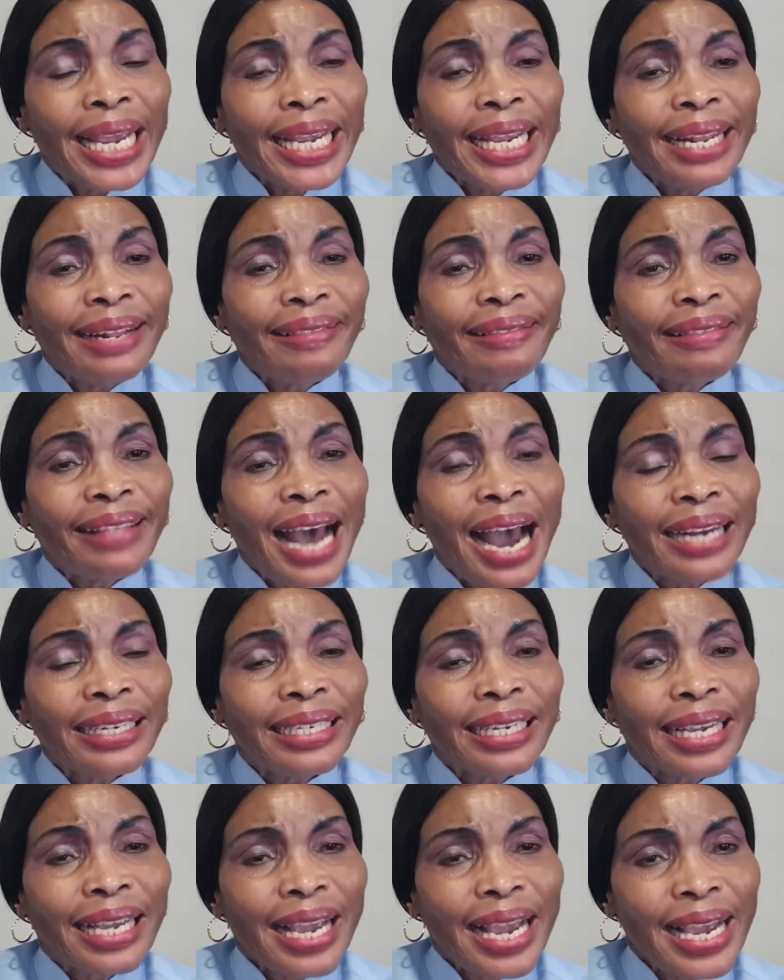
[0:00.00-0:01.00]
In
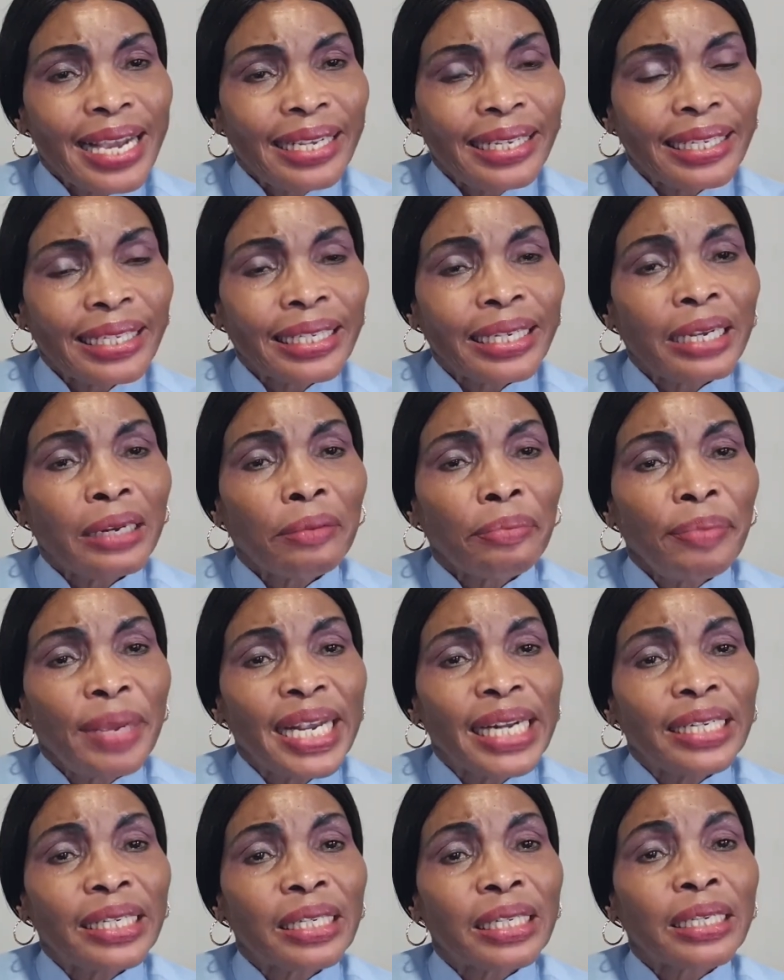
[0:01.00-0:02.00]
that case, it
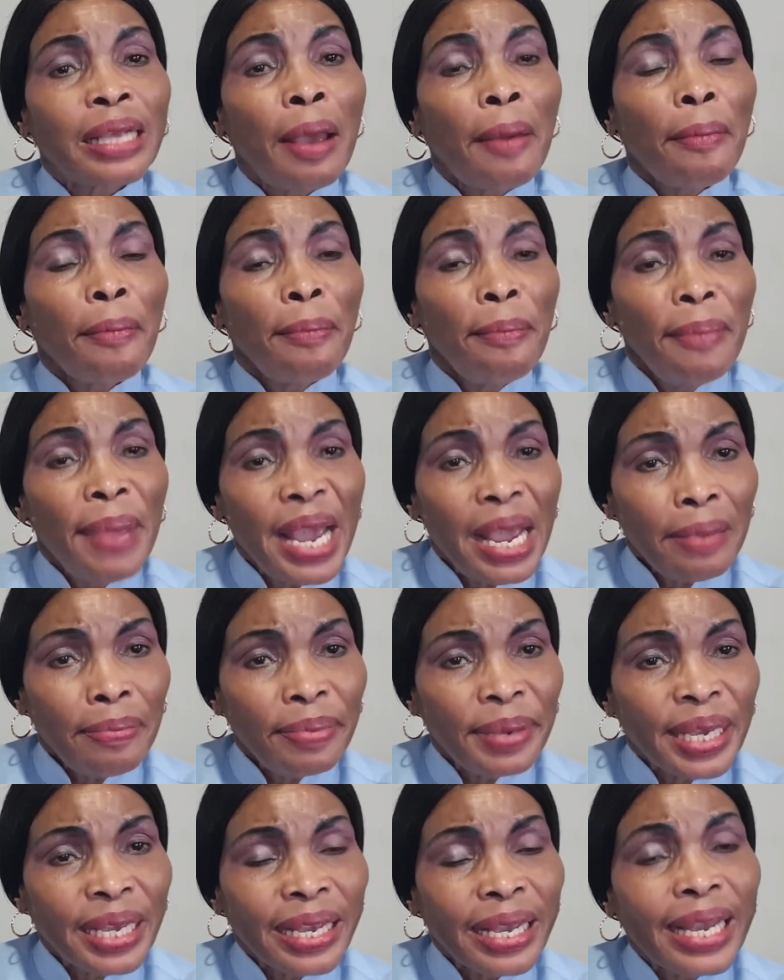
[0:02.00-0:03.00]
means
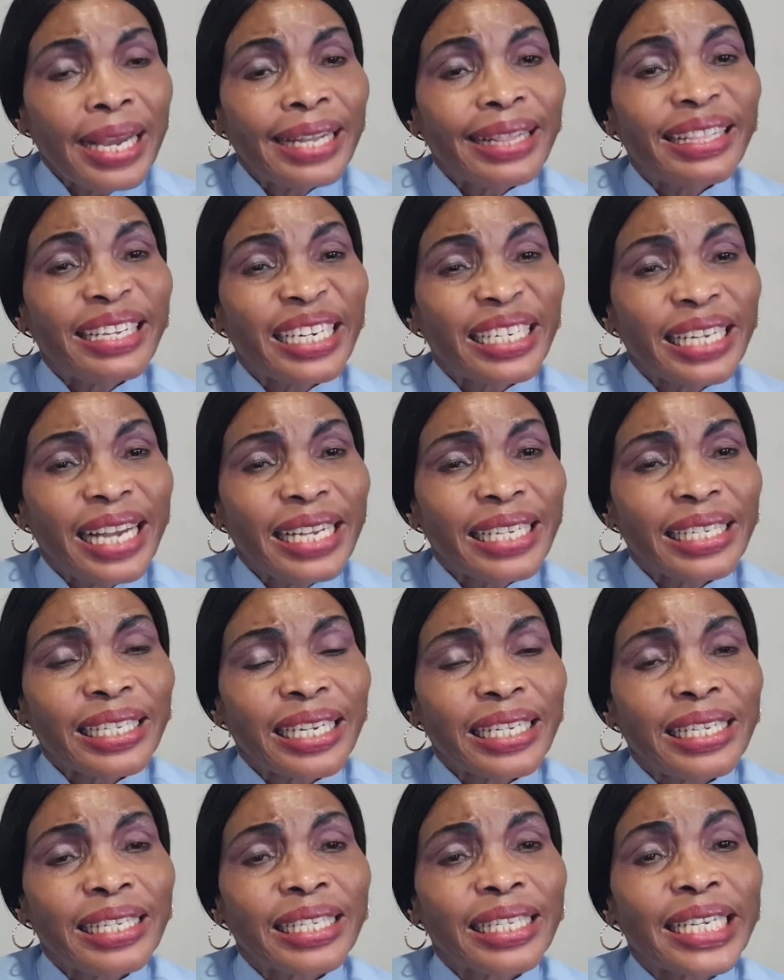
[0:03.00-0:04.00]
maybe the
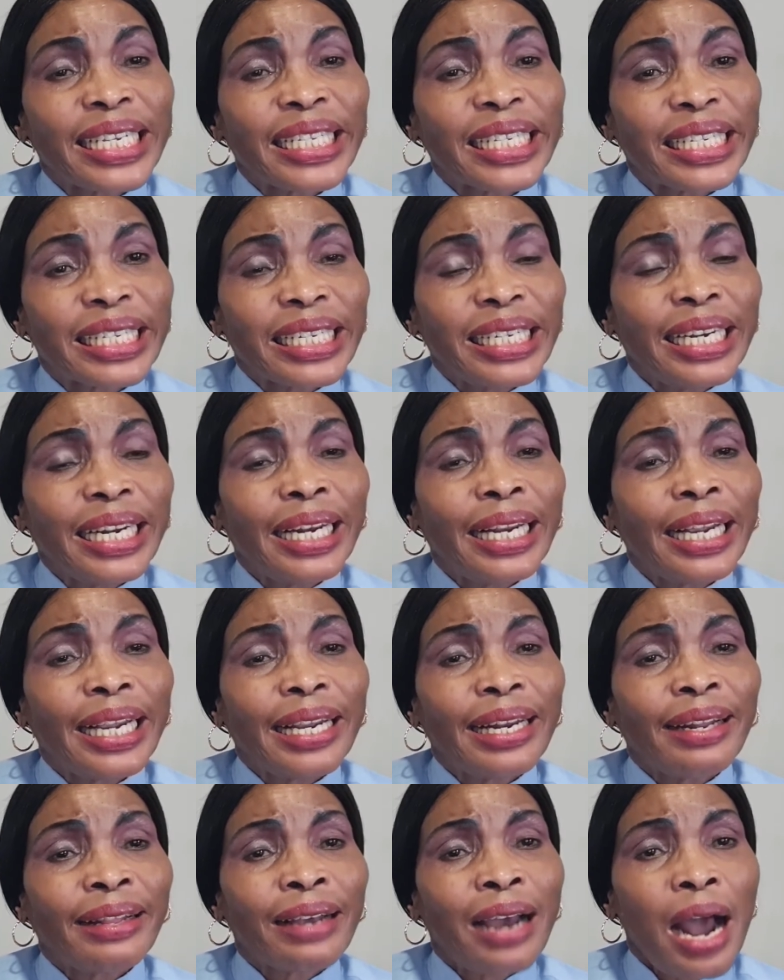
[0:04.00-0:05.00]
testis is still
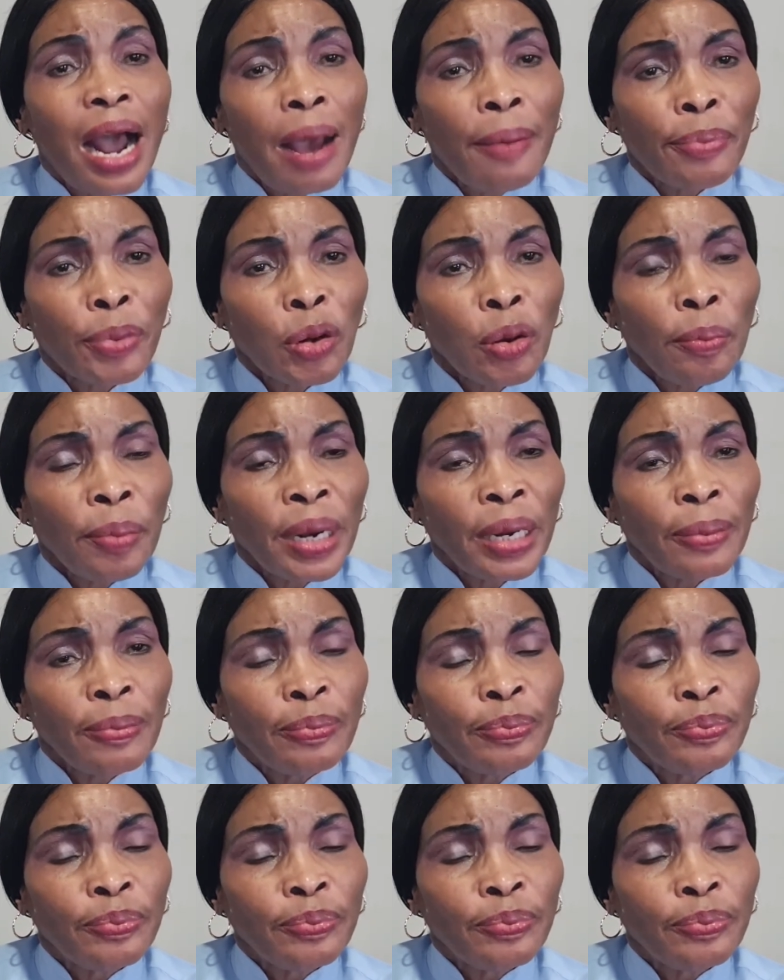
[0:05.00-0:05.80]
in the abdomen.